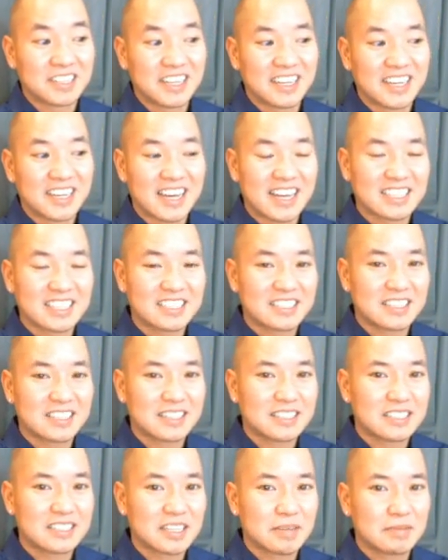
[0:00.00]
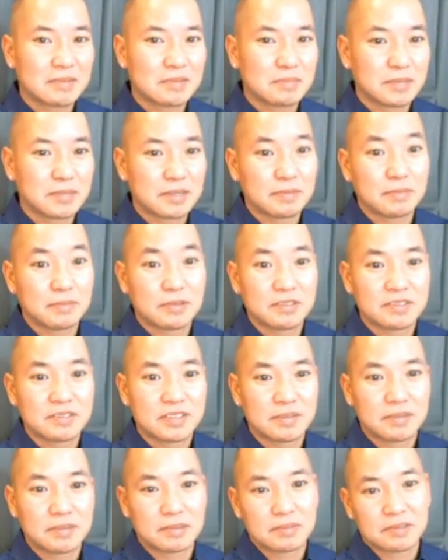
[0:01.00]
acid enzymes, but most of
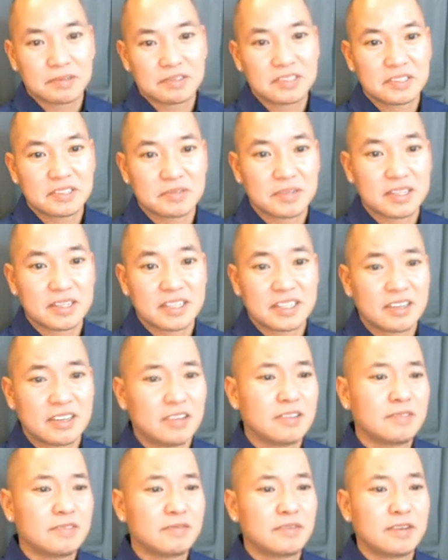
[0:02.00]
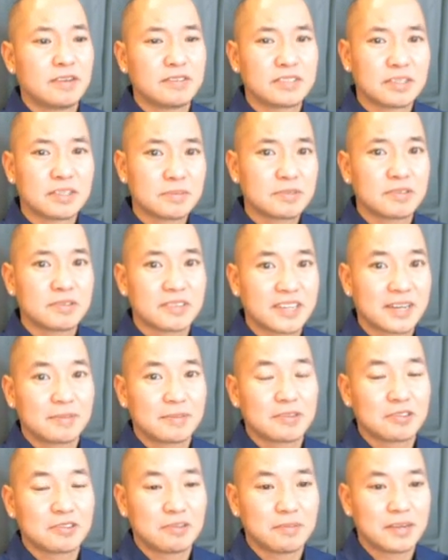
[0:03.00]
them are proteins, right? It all involves some sort of
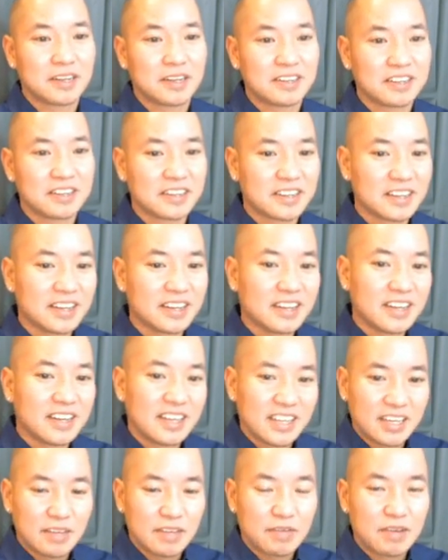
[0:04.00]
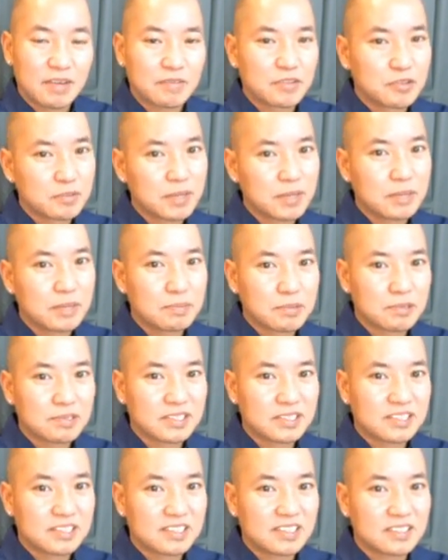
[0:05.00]
chemical bonding. If you have too many
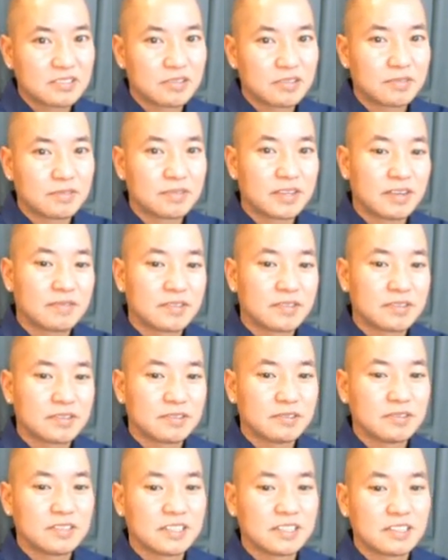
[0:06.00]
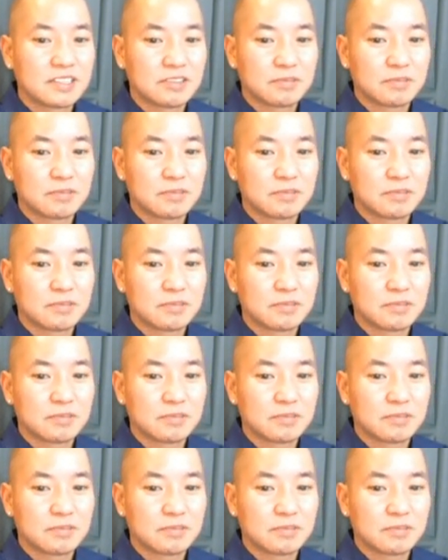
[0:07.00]
protons or if you have too little